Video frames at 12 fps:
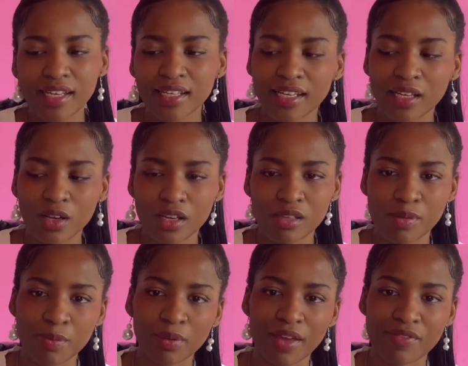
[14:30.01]
like a lot of the
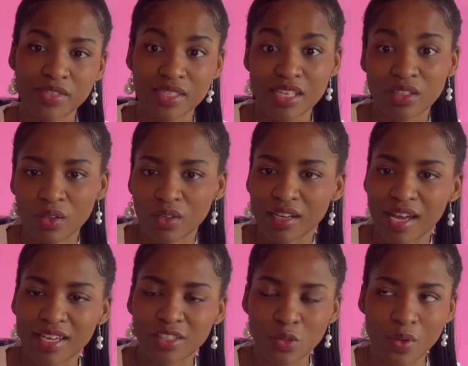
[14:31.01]
people I've seen
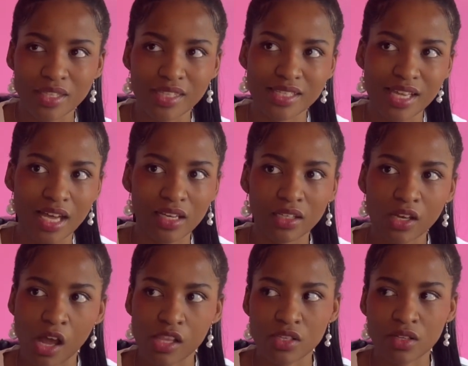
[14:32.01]
online doing these color
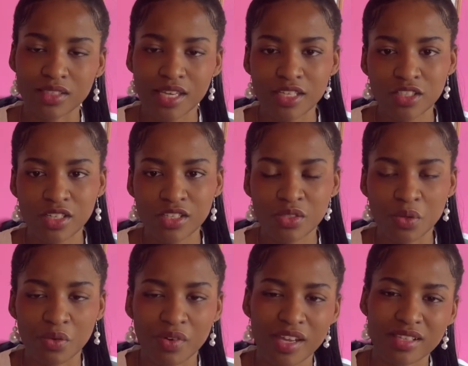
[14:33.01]
consultations or
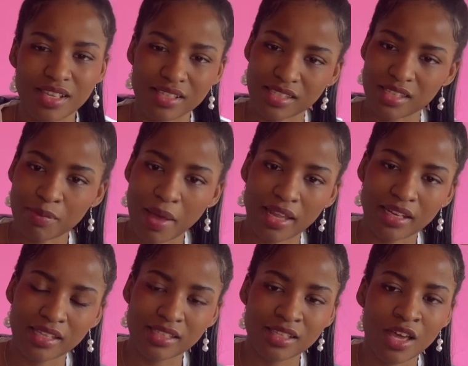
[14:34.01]
reassessing their
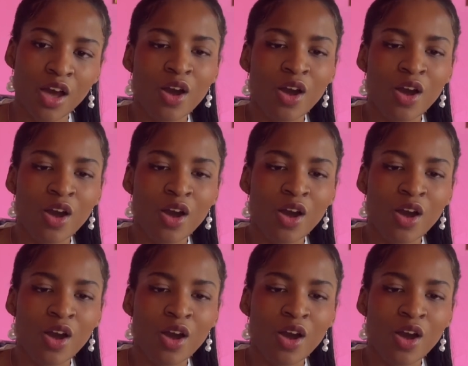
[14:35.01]
palettes